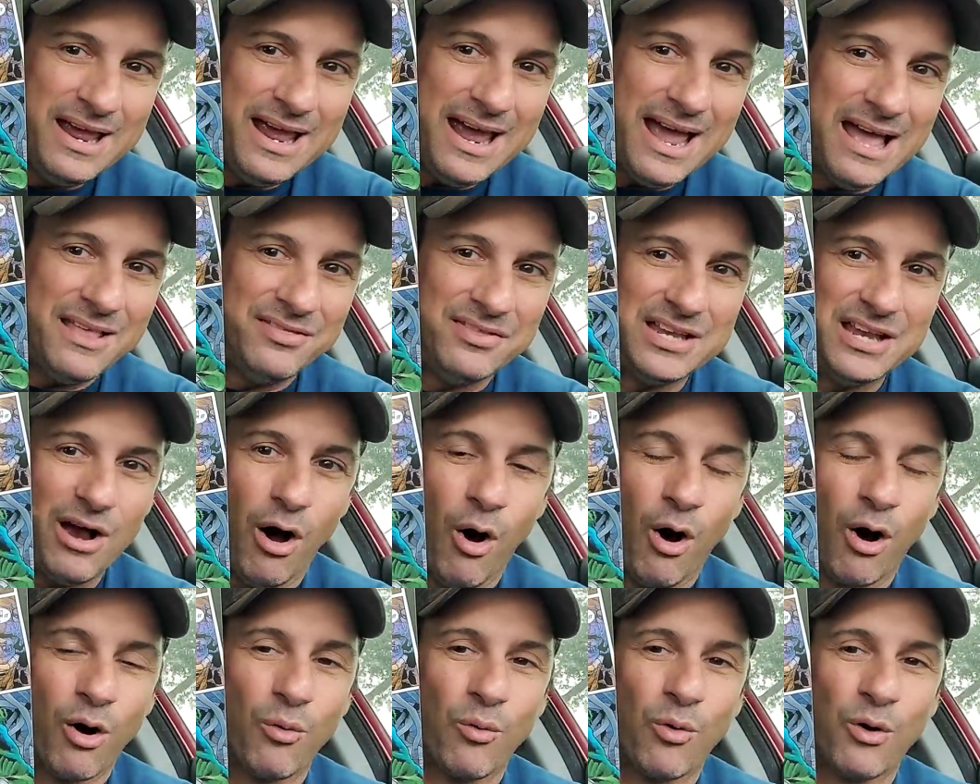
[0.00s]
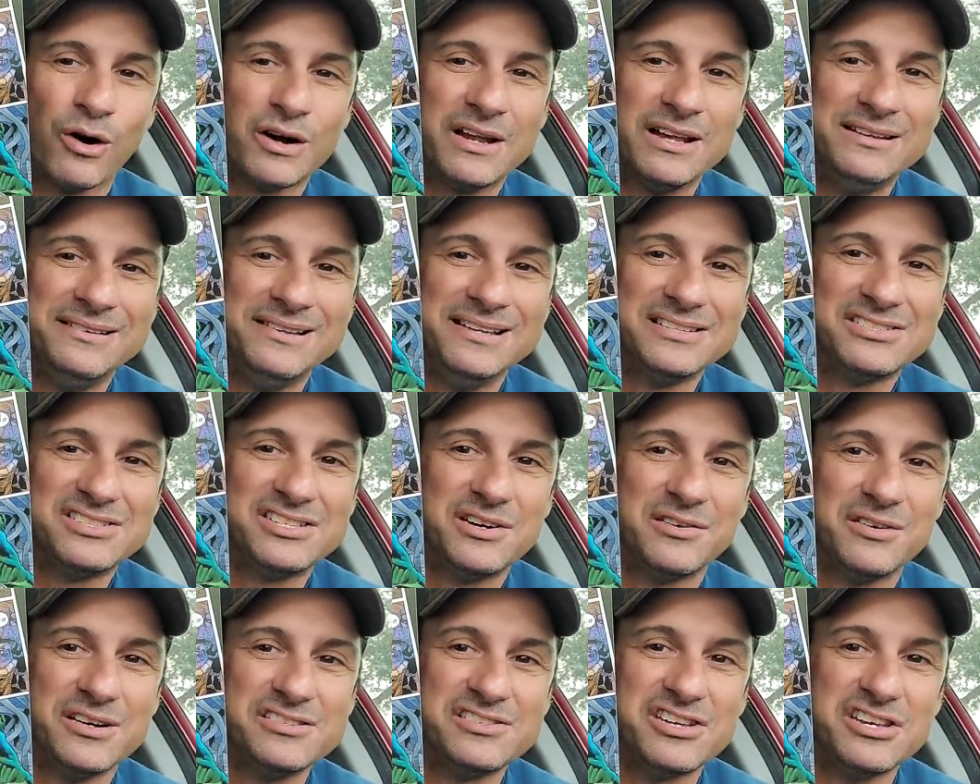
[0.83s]
And the artwork in this
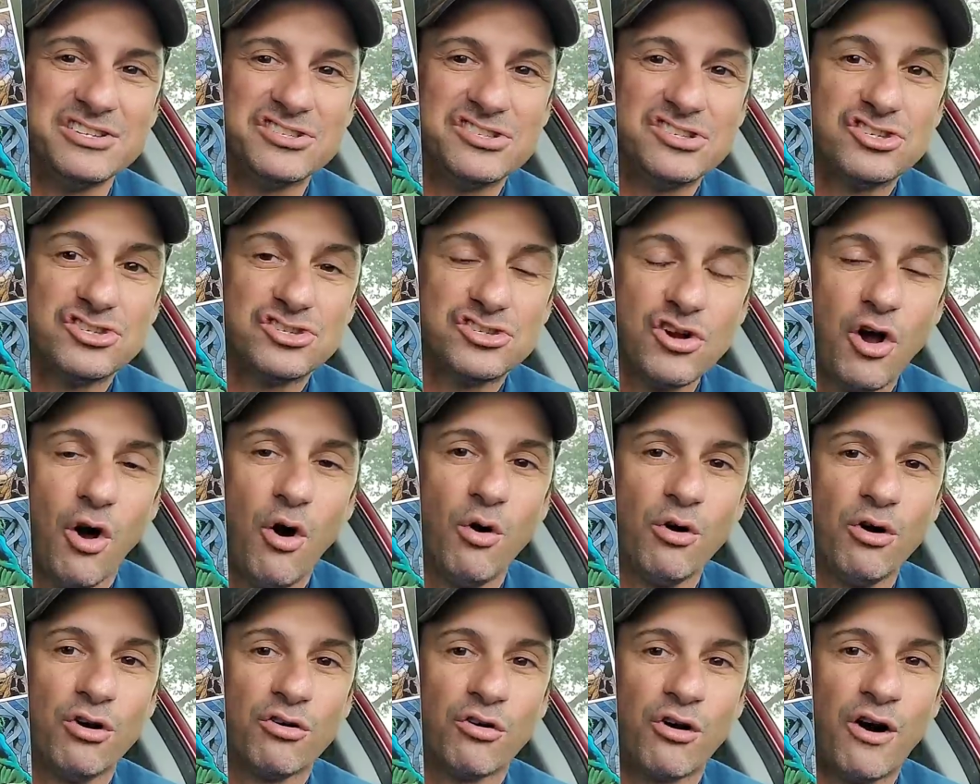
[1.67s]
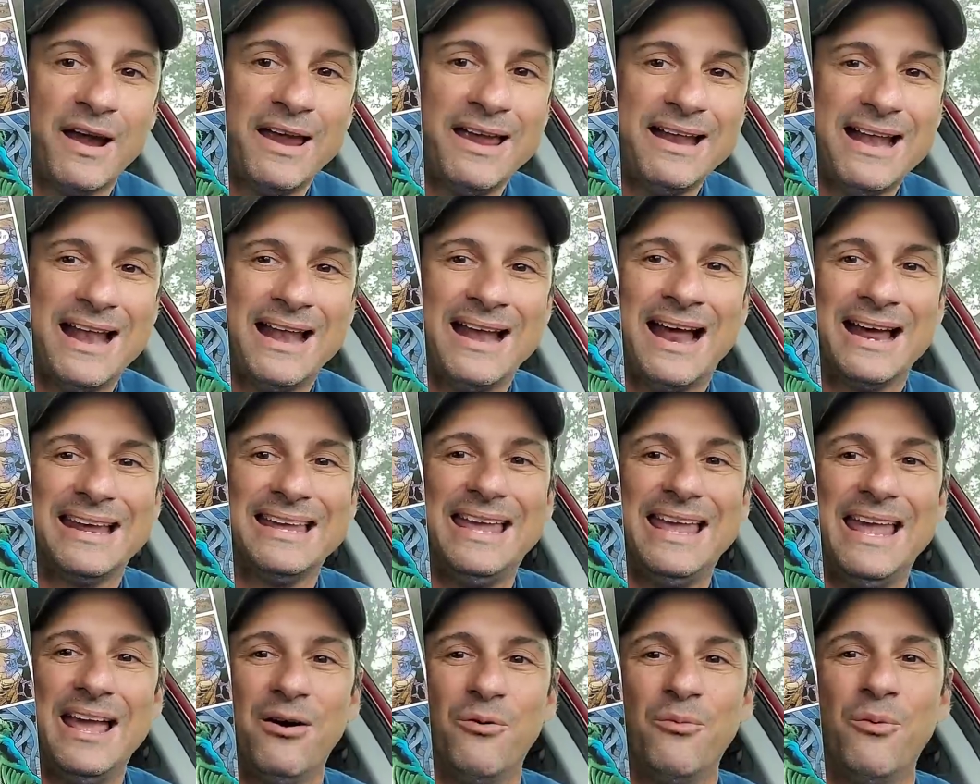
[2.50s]
series is so great. And I
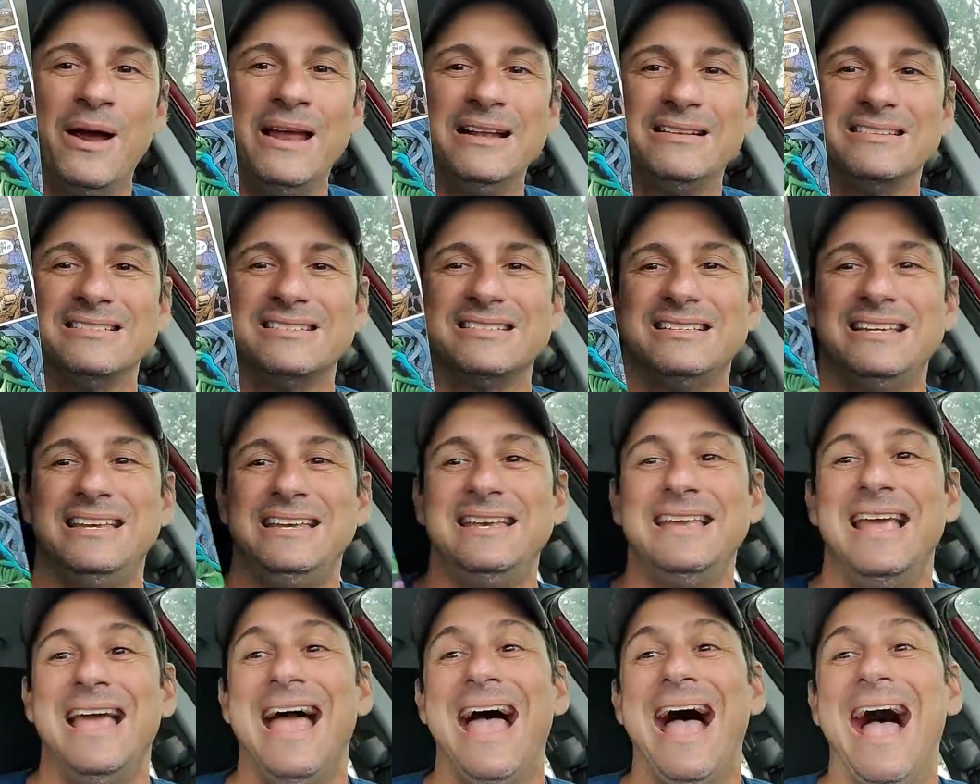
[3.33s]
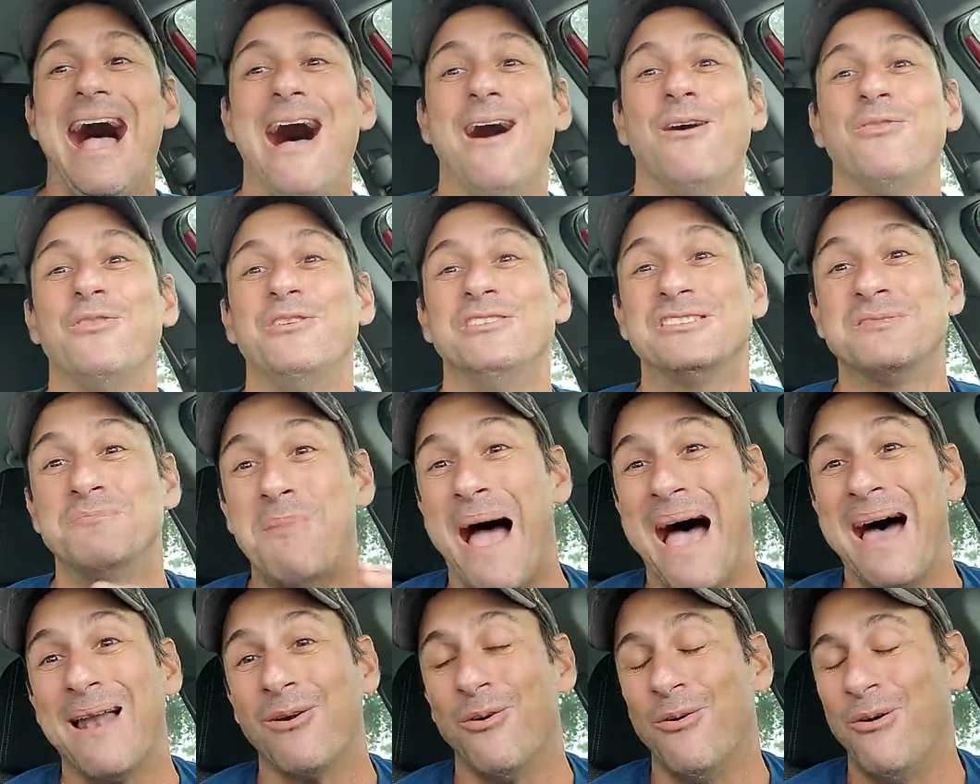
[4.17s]
can't wait to see how this
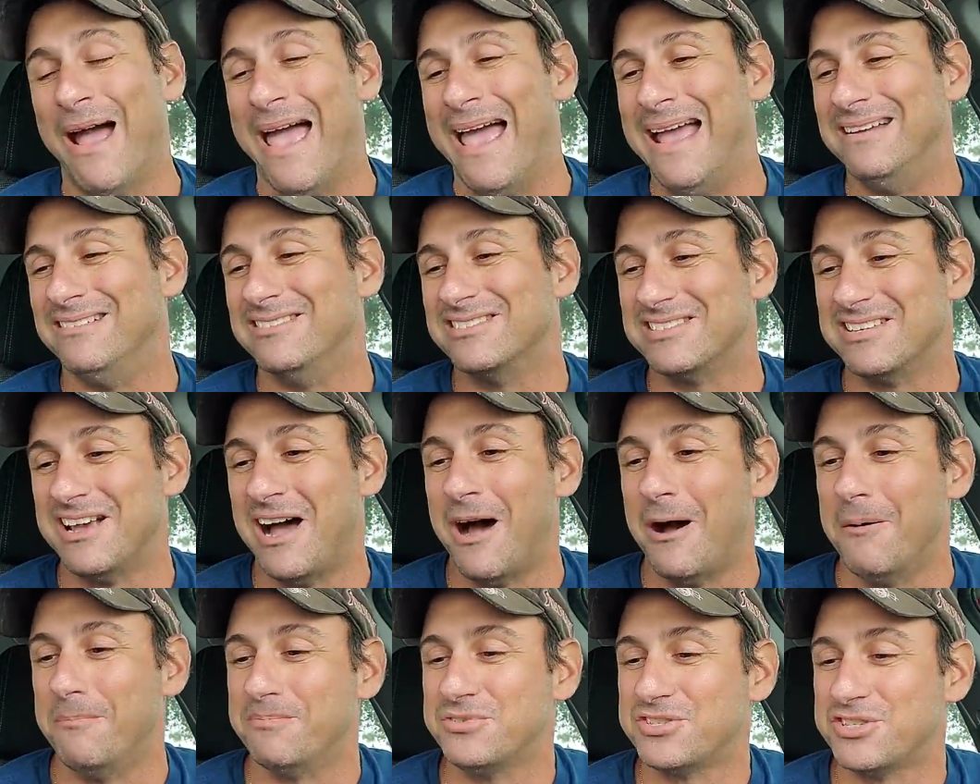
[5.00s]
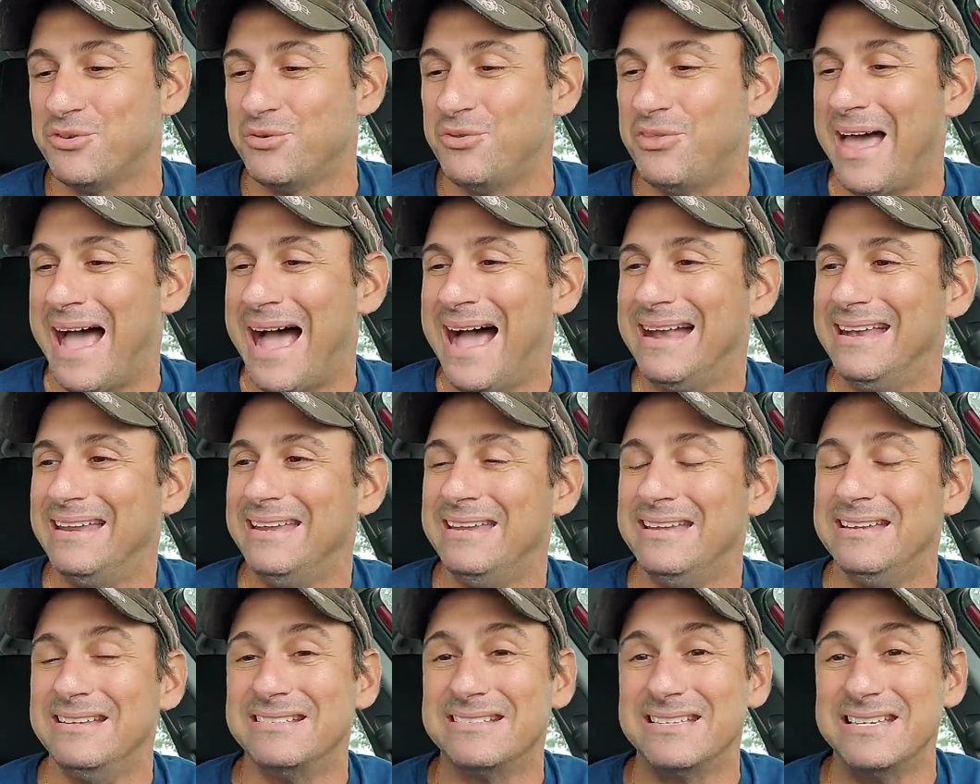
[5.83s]
battle ends up. So that
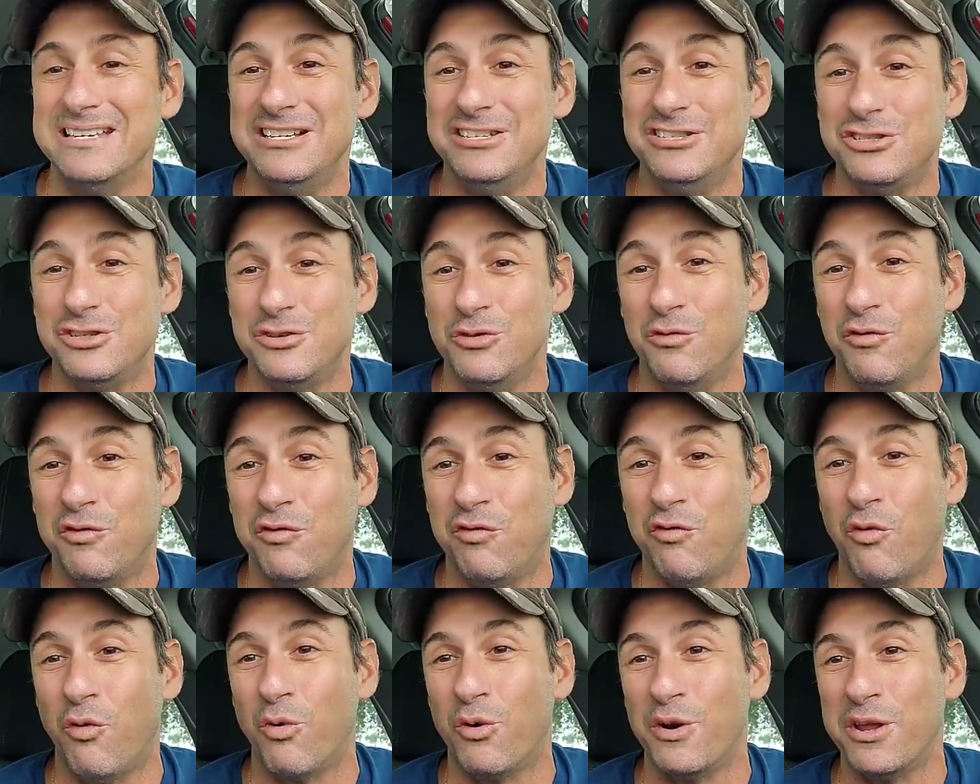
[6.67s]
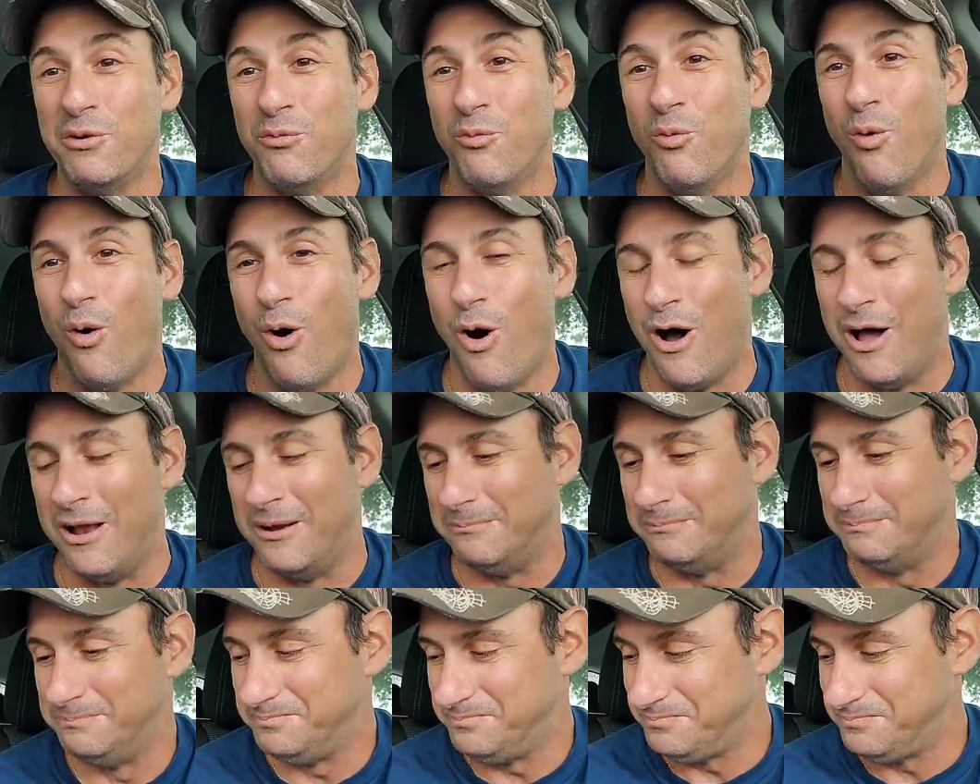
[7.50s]
is issue 41.